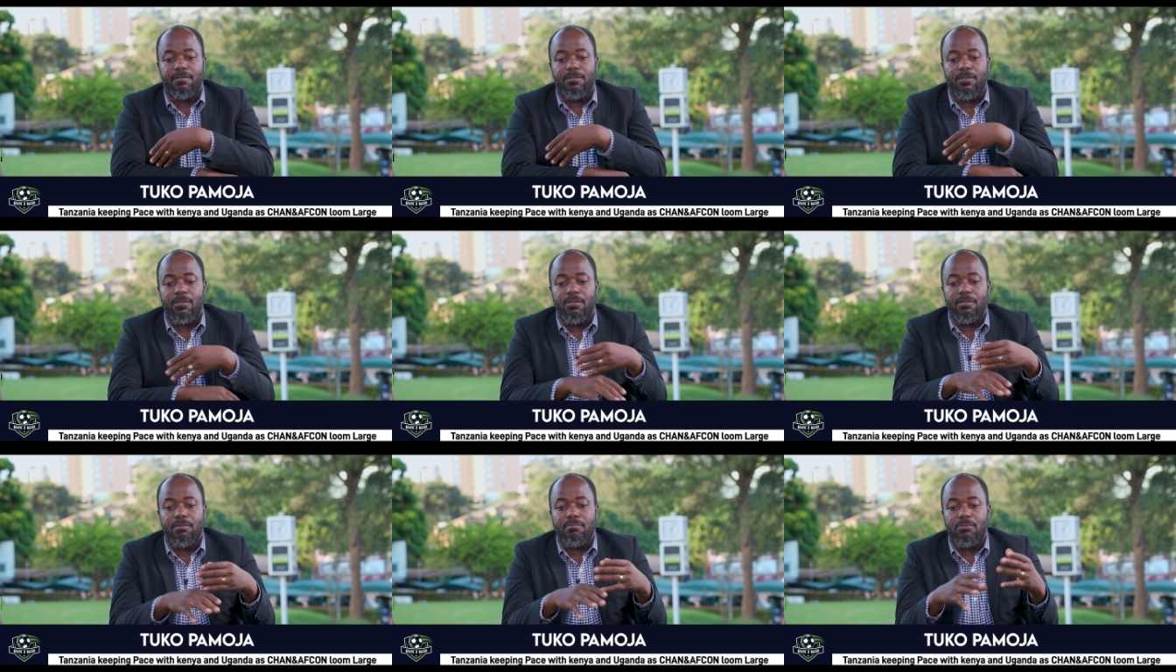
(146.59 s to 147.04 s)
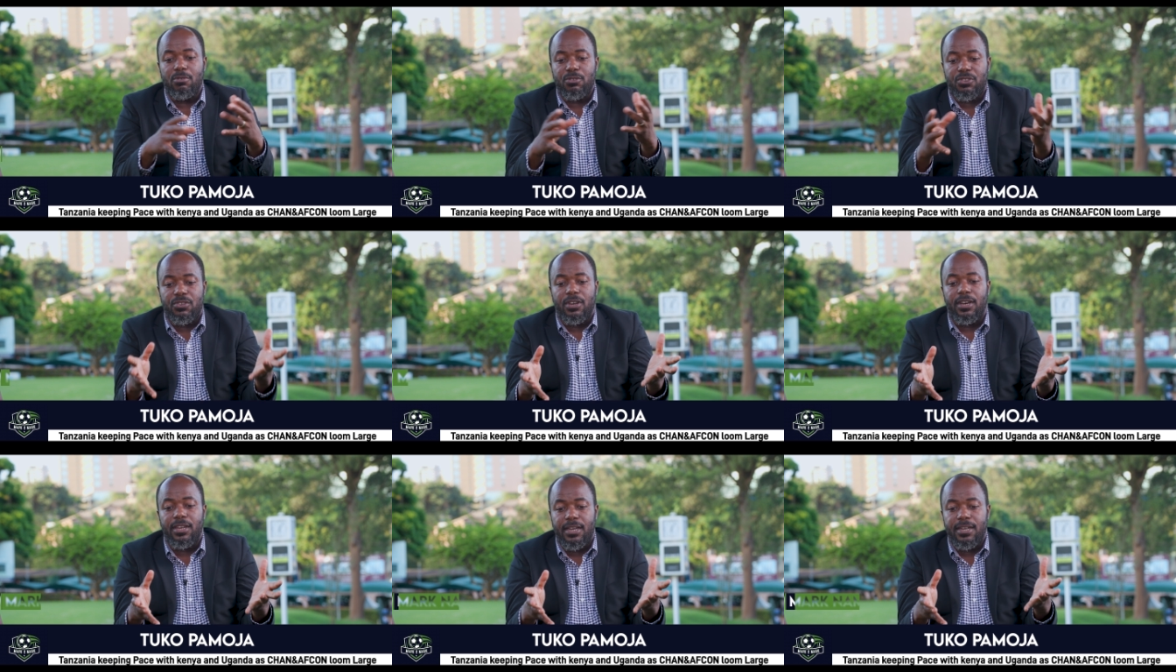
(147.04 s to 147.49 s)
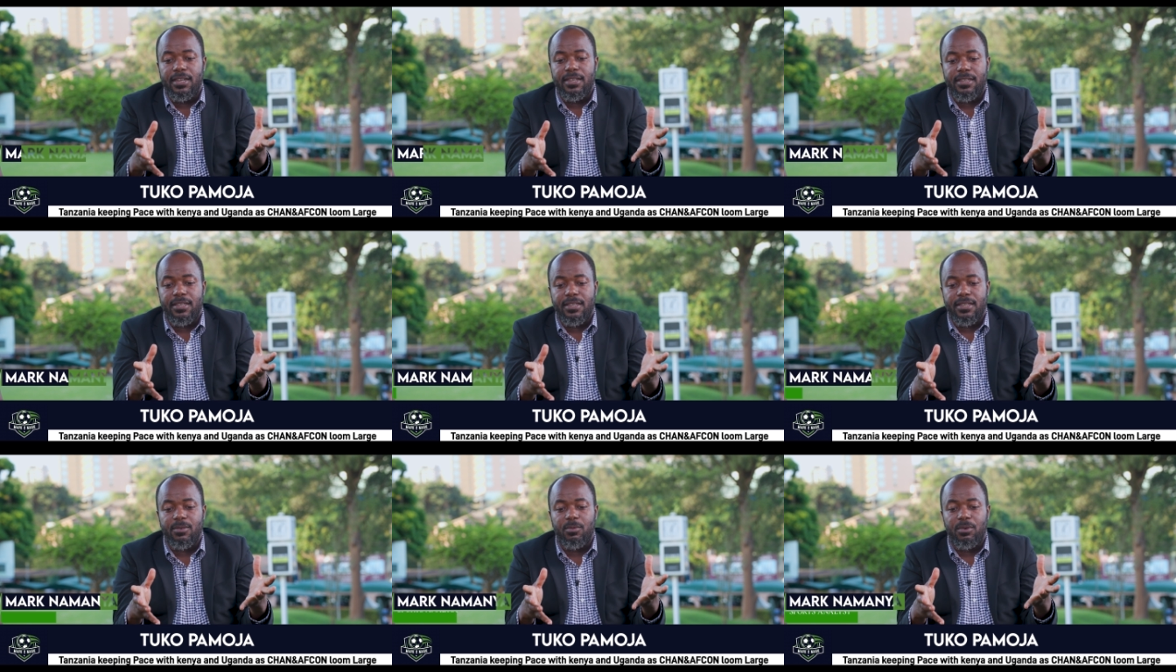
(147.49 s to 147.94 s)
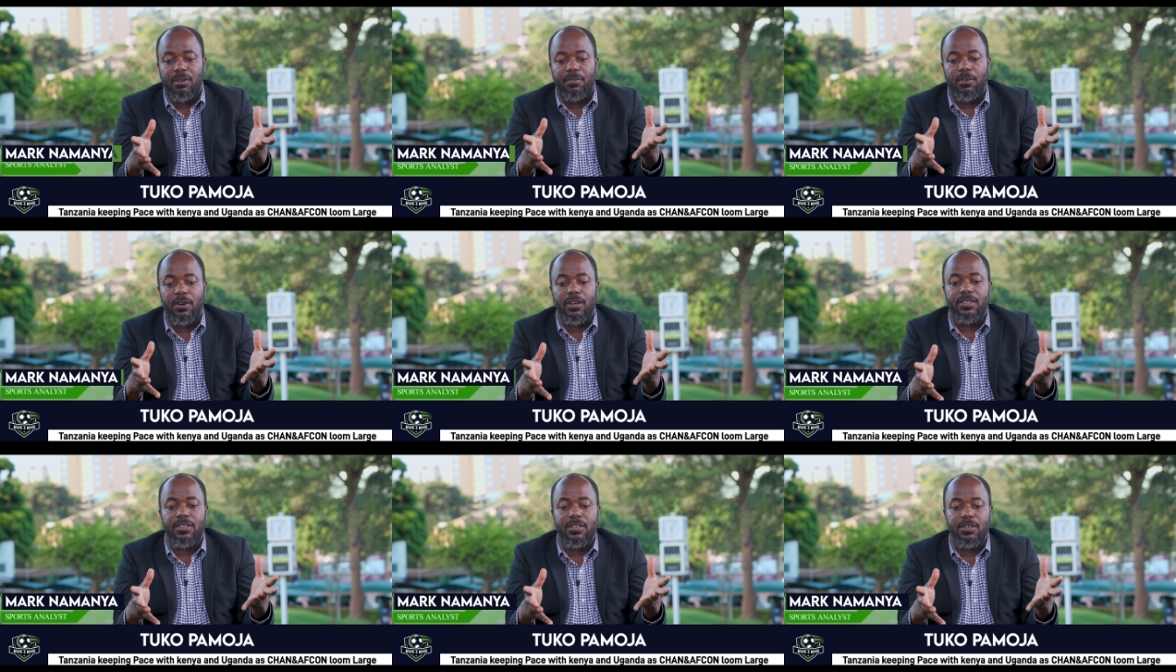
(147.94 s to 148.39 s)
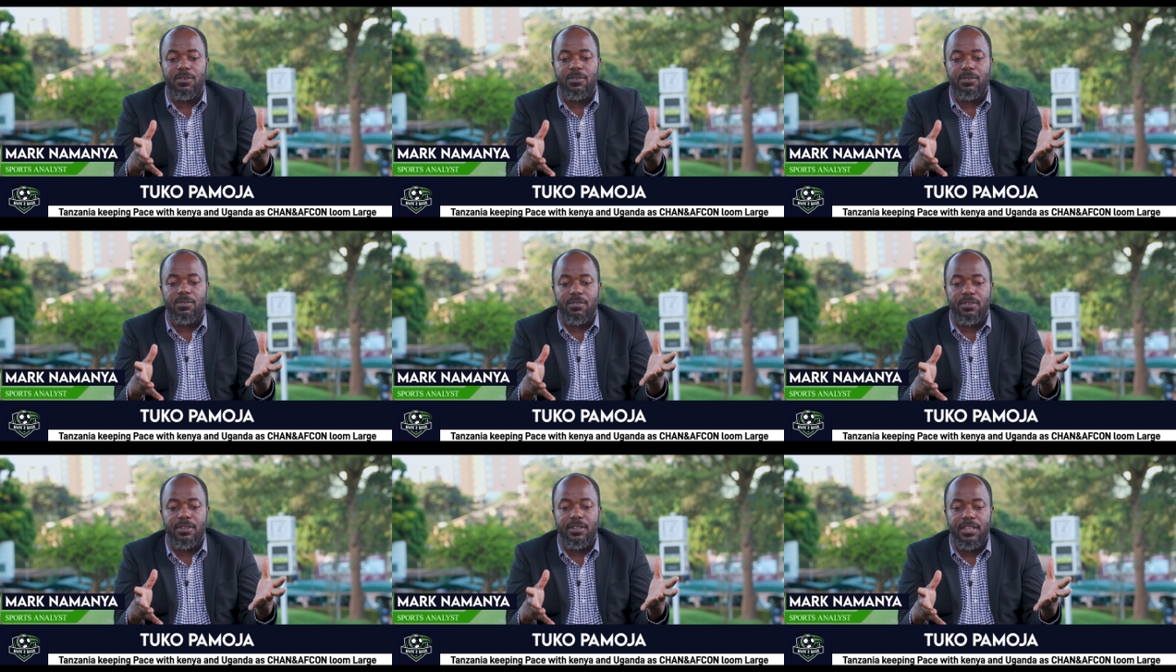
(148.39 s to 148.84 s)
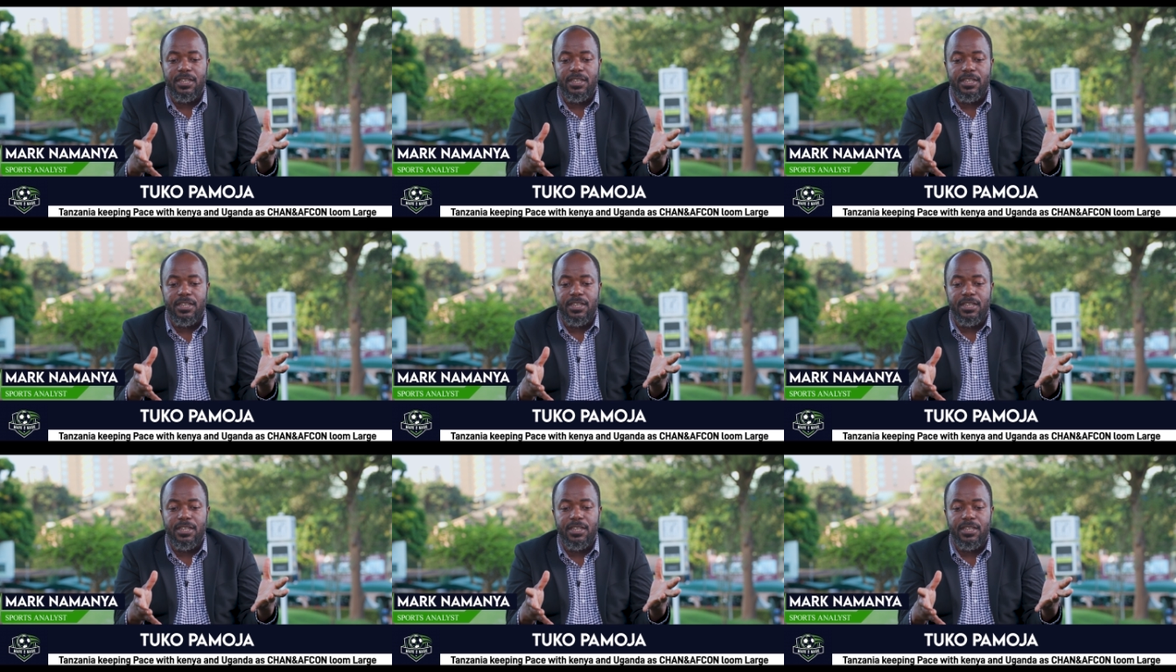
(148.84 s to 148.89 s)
for most Ugandans, we're focusing on